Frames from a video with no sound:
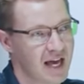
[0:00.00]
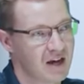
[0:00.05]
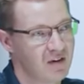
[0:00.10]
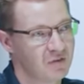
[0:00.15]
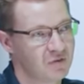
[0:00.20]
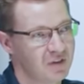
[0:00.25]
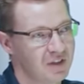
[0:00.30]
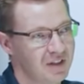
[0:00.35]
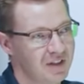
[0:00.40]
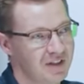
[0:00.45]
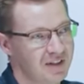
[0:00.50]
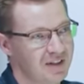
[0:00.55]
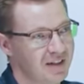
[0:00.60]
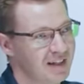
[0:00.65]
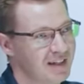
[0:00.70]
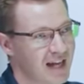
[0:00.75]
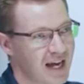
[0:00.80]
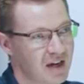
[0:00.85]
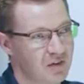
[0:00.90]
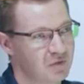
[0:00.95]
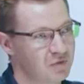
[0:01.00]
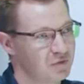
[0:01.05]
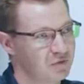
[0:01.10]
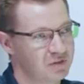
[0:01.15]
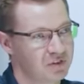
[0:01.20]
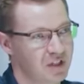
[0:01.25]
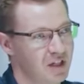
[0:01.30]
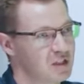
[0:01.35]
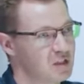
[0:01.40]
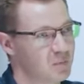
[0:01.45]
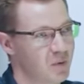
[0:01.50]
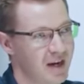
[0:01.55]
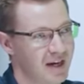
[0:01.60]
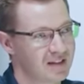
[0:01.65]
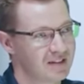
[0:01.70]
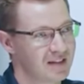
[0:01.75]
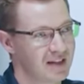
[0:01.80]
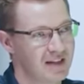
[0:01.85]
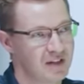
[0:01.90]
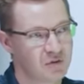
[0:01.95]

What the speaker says: and have sunspots.